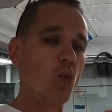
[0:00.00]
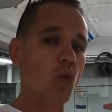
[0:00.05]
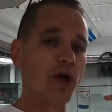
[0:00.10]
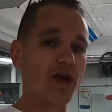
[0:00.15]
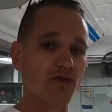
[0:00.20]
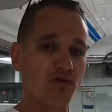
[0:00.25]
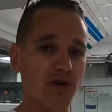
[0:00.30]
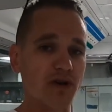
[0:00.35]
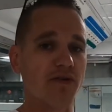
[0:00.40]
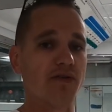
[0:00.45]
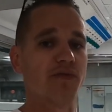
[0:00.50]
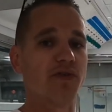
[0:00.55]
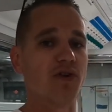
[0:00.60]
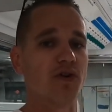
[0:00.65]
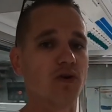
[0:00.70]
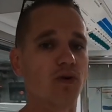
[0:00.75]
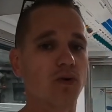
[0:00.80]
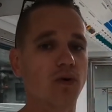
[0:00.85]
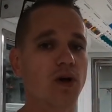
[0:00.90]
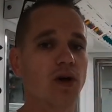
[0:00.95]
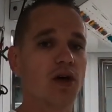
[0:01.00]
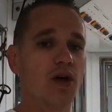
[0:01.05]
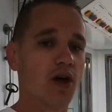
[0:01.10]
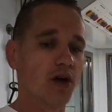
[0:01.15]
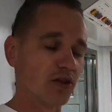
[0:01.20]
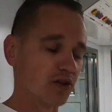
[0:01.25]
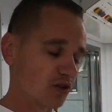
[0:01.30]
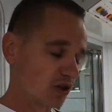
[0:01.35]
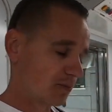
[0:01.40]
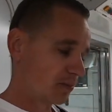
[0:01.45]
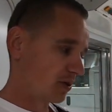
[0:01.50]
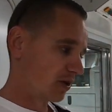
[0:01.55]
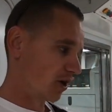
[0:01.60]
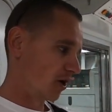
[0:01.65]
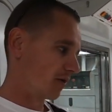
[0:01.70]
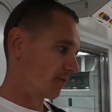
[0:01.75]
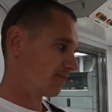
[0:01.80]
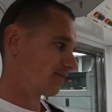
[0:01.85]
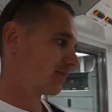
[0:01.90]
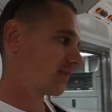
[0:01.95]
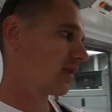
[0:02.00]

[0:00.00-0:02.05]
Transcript: we refuel a super yacht.